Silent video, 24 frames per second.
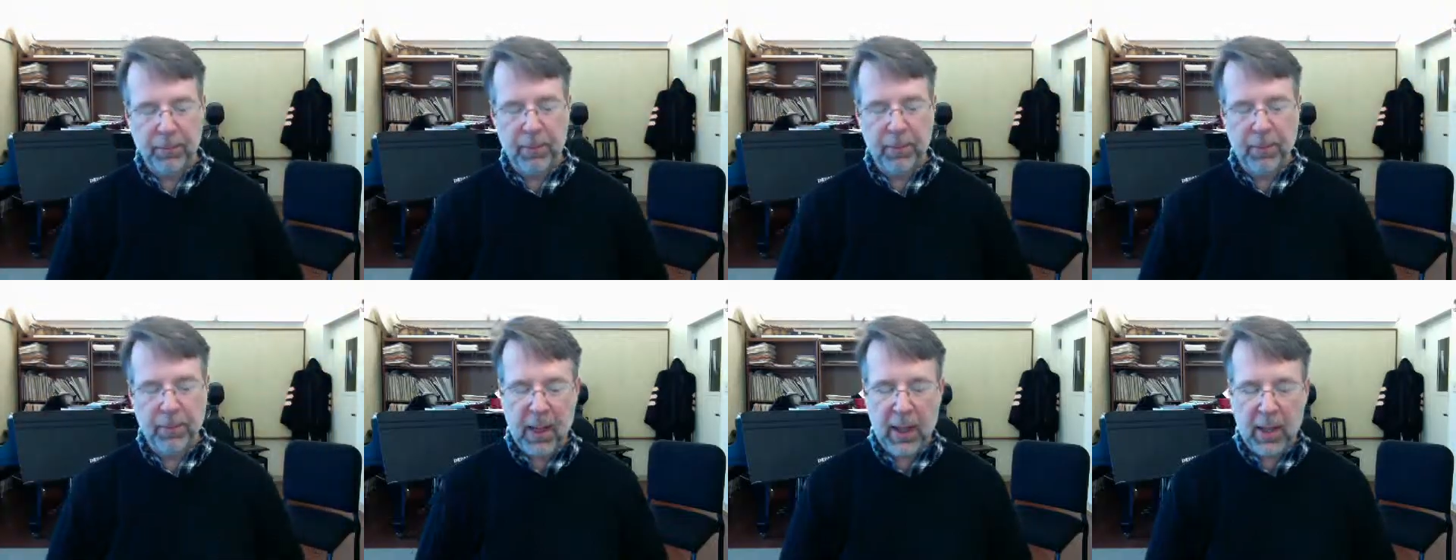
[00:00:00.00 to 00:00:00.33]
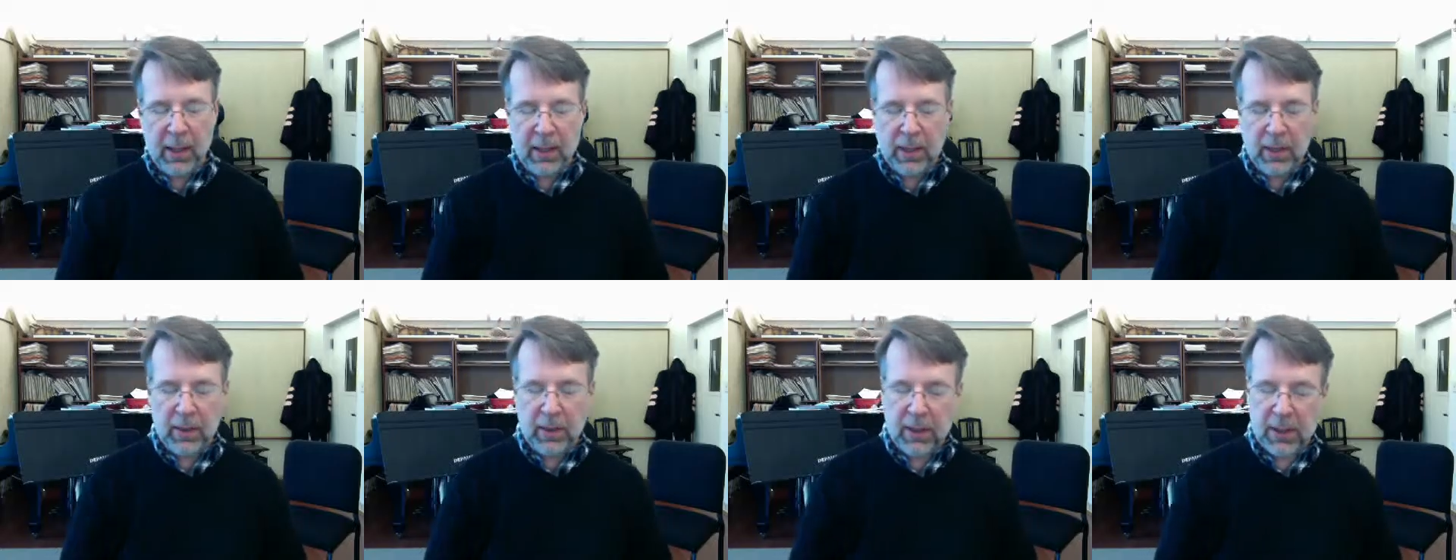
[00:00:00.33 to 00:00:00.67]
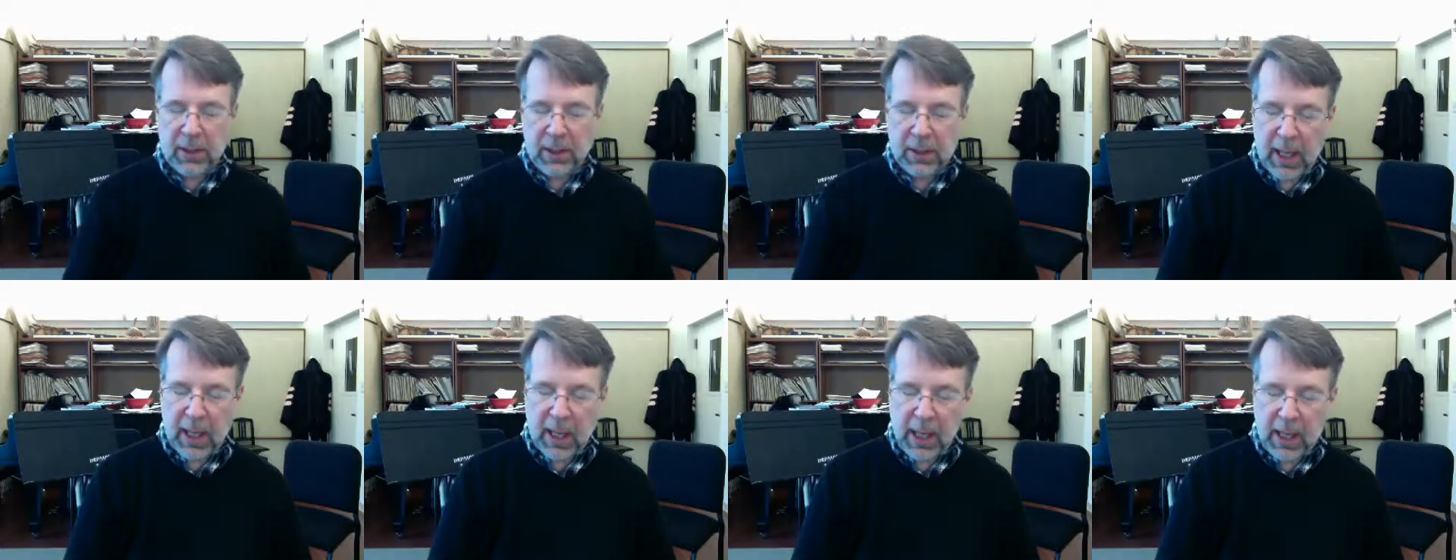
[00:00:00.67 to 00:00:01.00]
And in
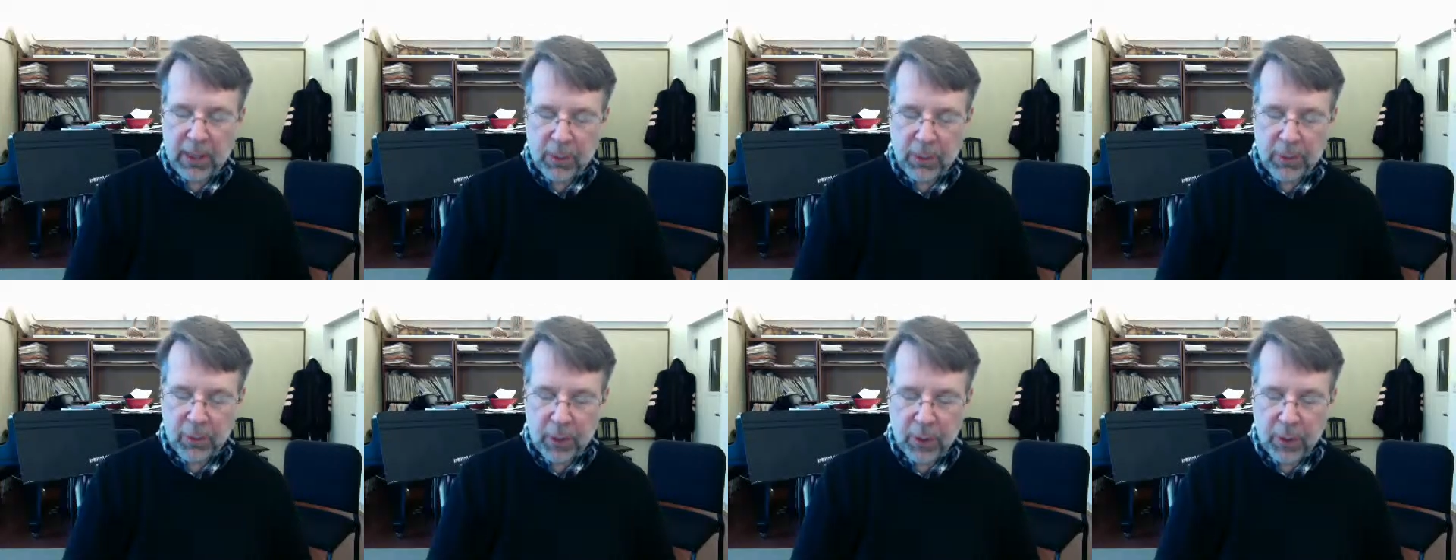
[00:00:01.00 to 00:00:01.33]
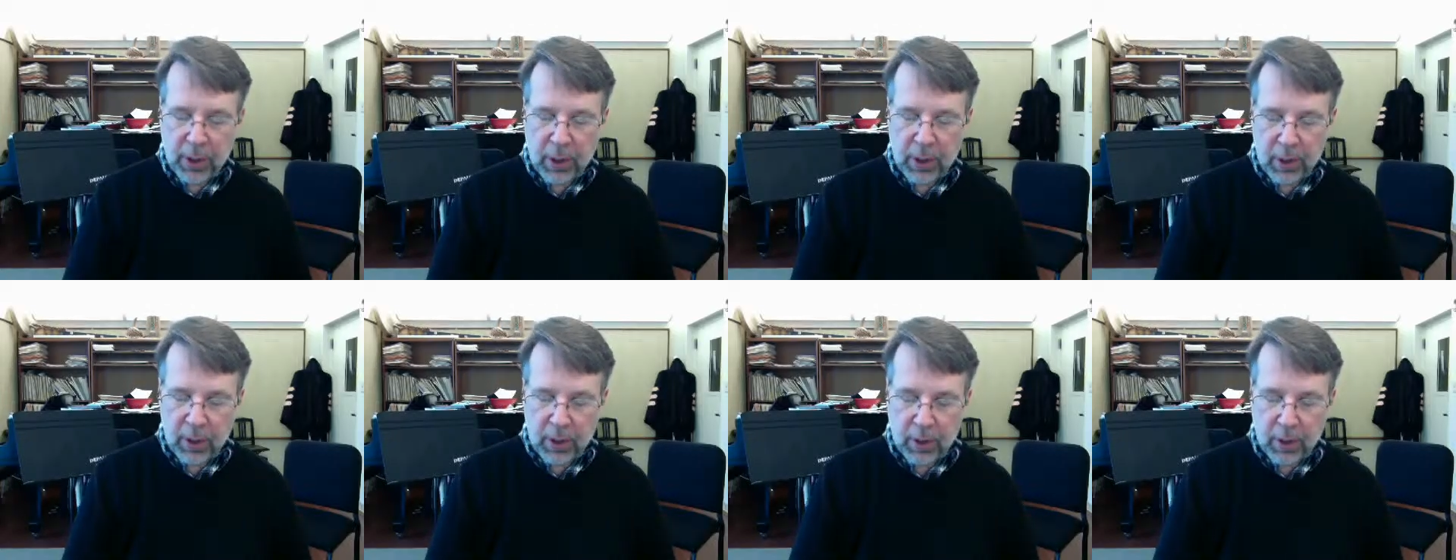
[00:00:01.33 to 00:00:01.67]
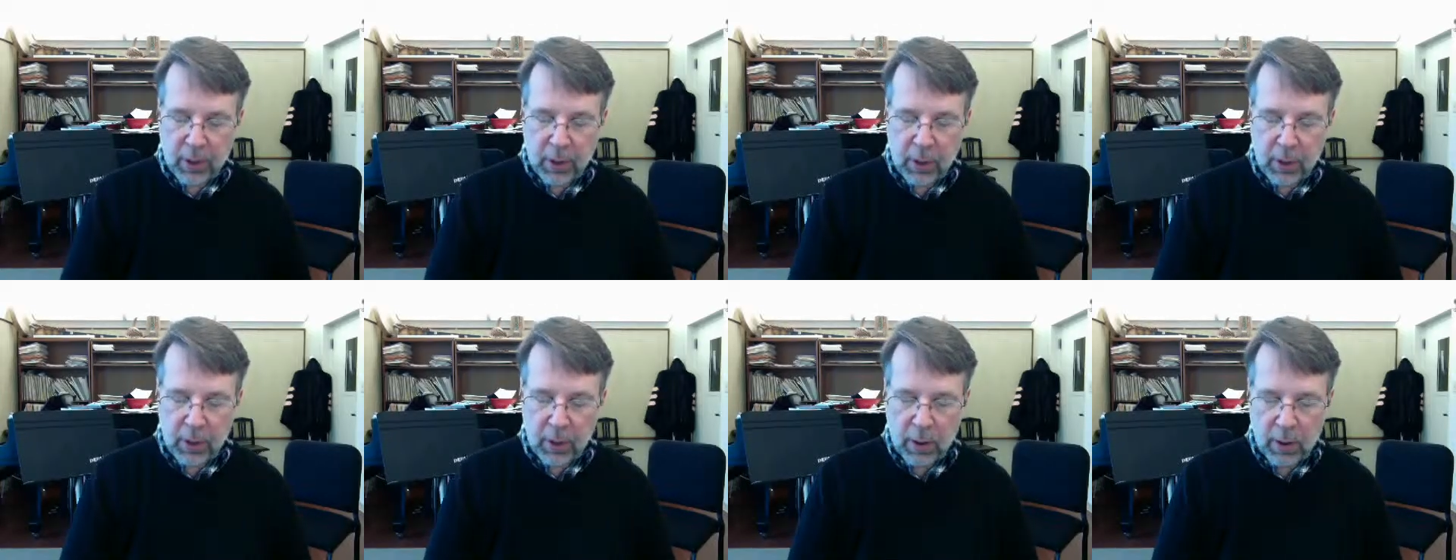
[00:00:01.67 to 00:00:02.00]
this case, we're going to
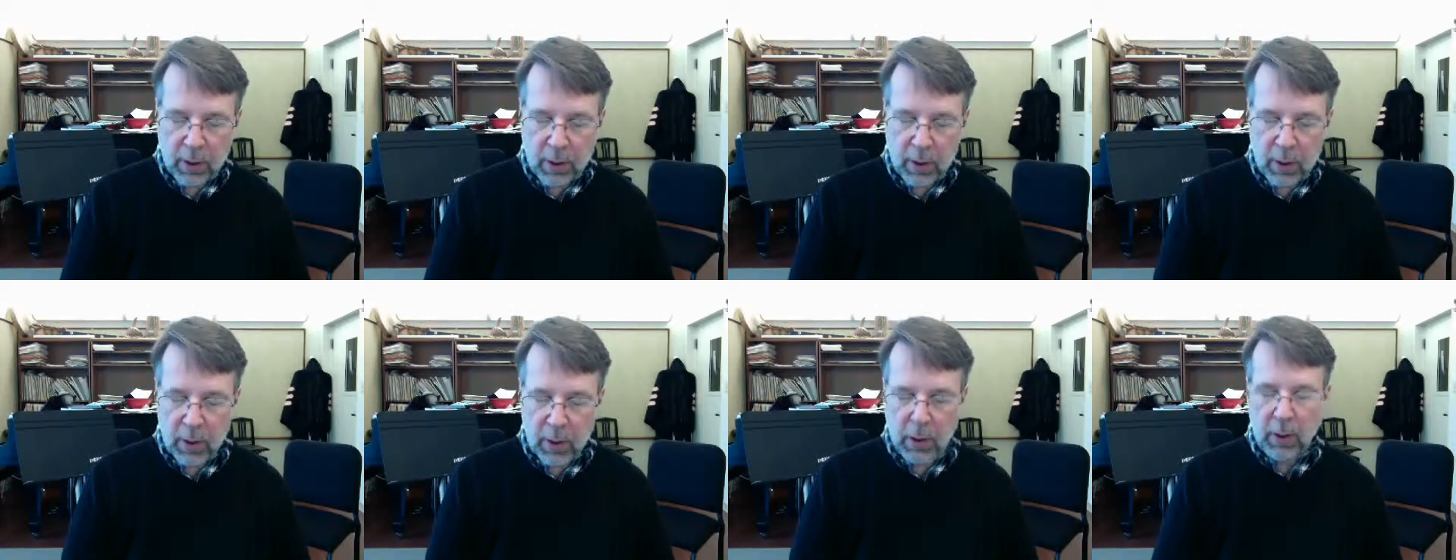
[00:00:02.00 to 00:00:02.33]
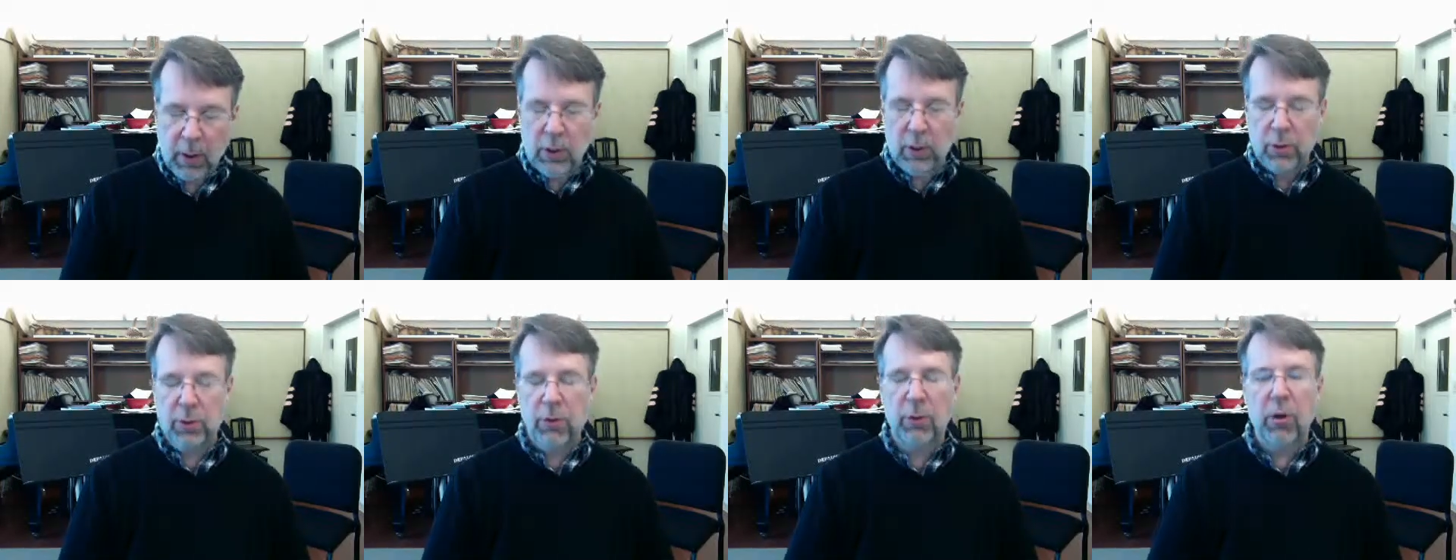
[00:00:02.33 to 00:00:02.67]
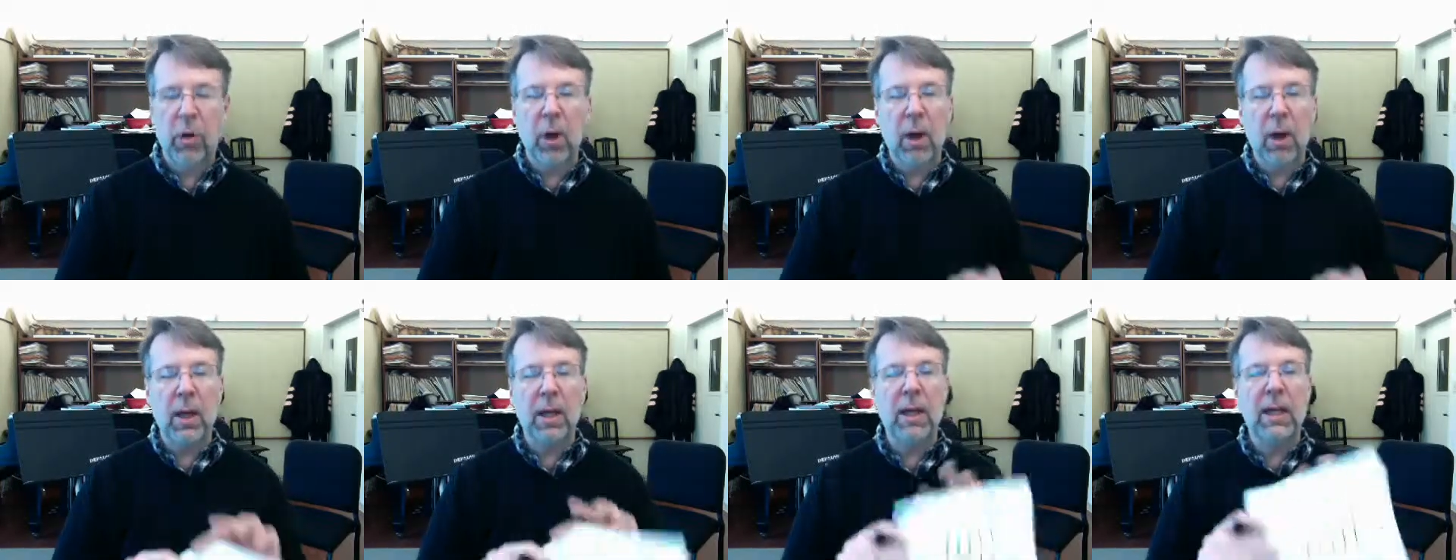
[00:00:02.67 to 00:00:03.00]

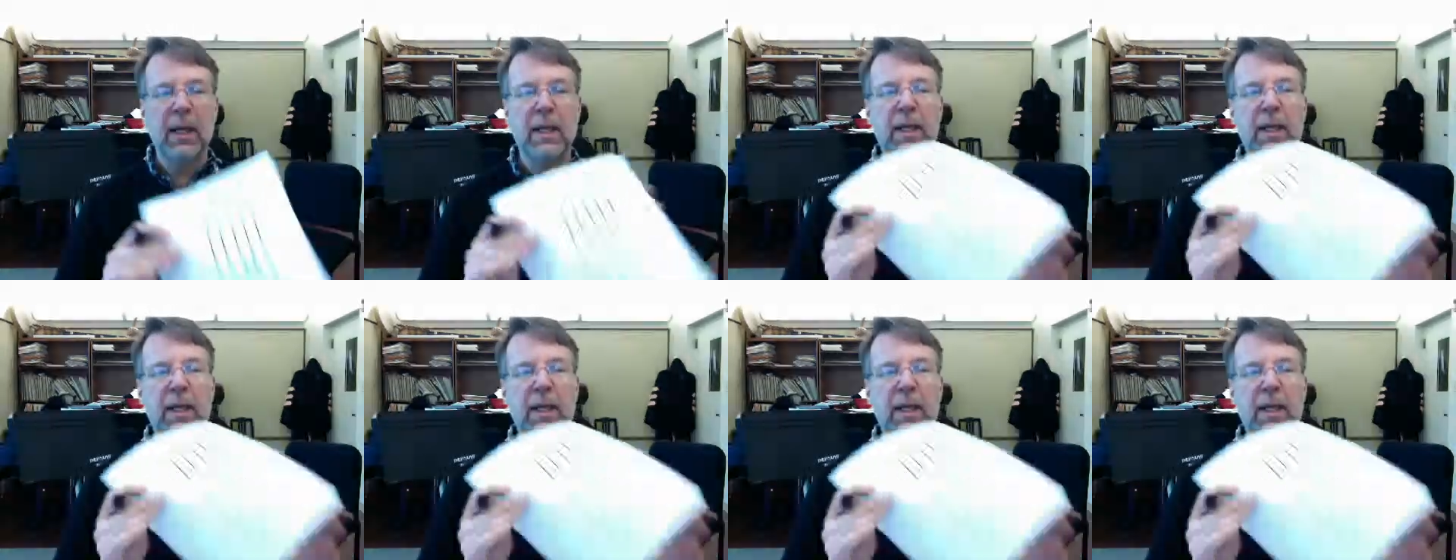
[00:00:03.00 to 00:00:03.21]
draw an